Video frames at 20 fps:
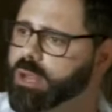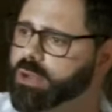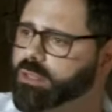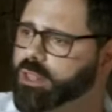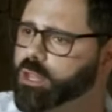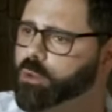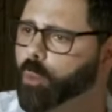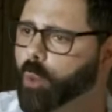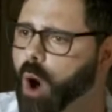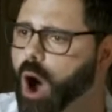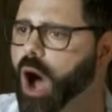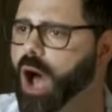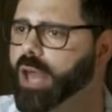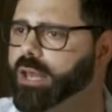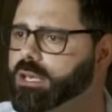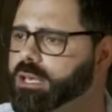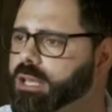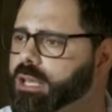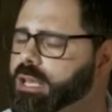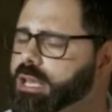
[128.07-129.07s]
merely
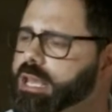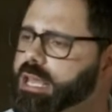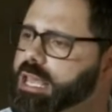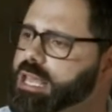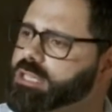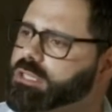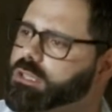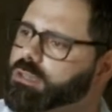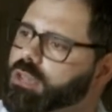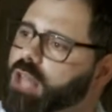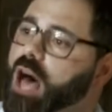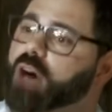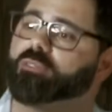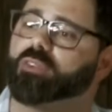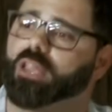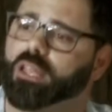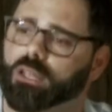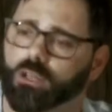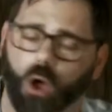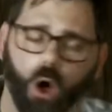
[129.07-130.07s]
one is
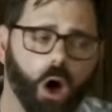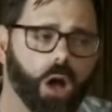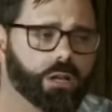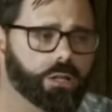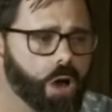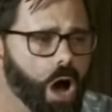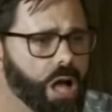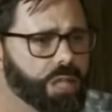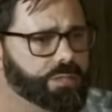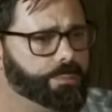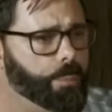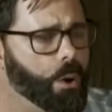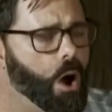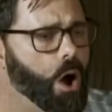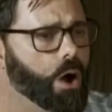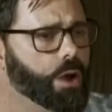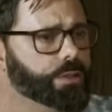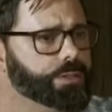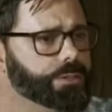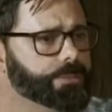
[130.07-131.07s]
loving on God's
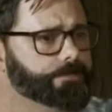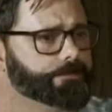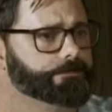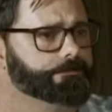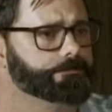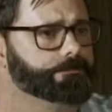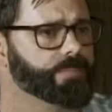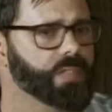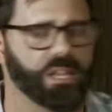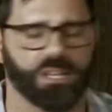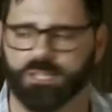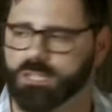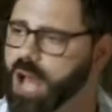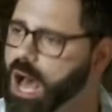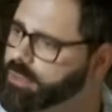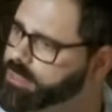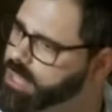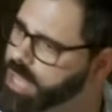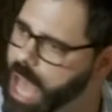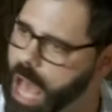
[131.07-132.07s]
part. It is
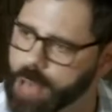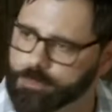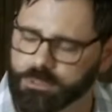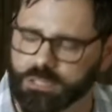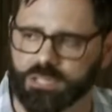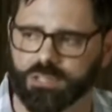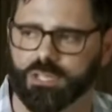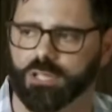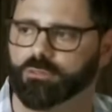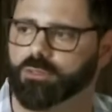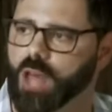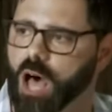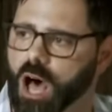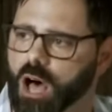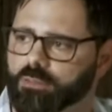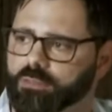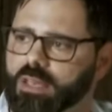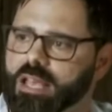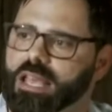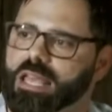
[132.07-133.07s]
not the absence of
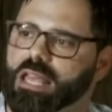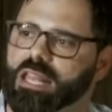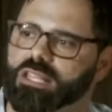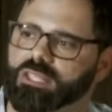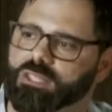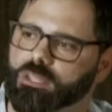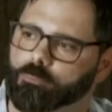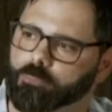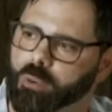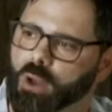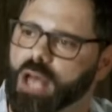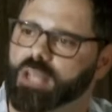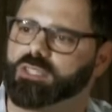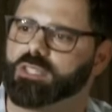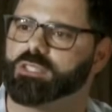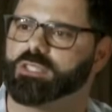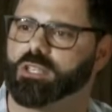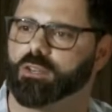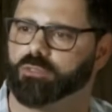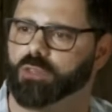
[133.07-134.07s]
love, it is the
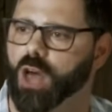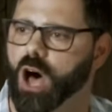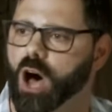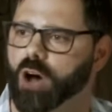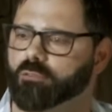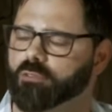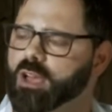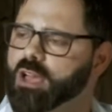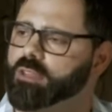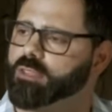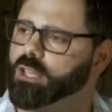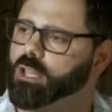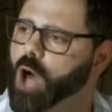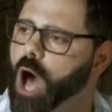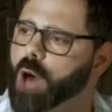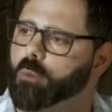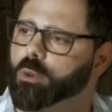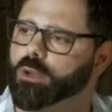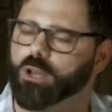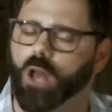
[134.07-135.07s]
presence of love. That
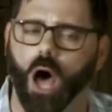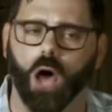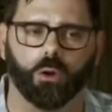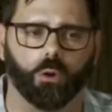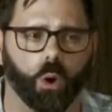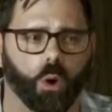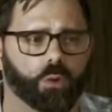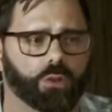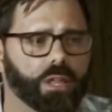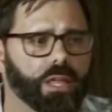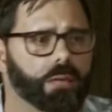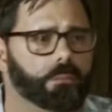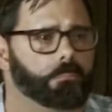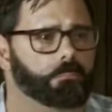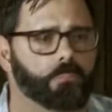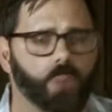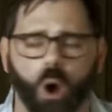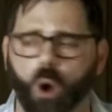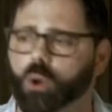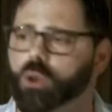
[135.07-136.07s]
God would not only
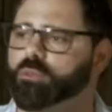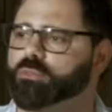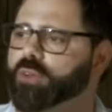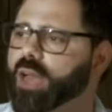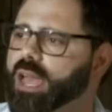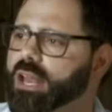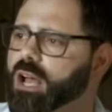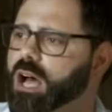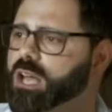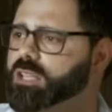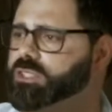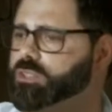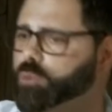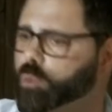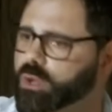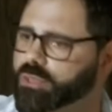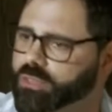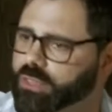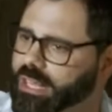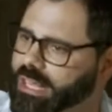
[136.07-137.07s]
motivate us
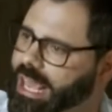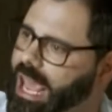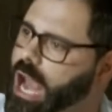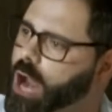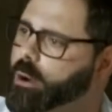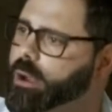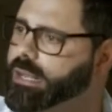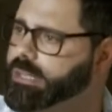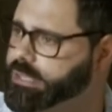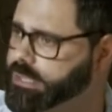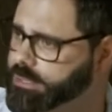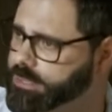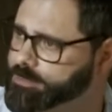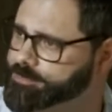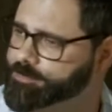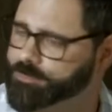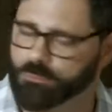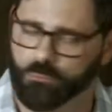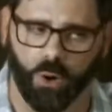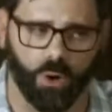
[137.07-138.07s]
with the carrot,
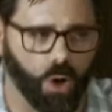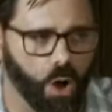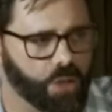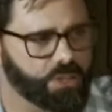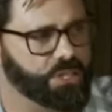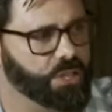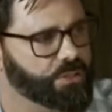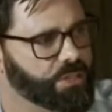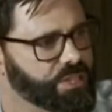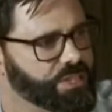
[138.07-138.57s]
but also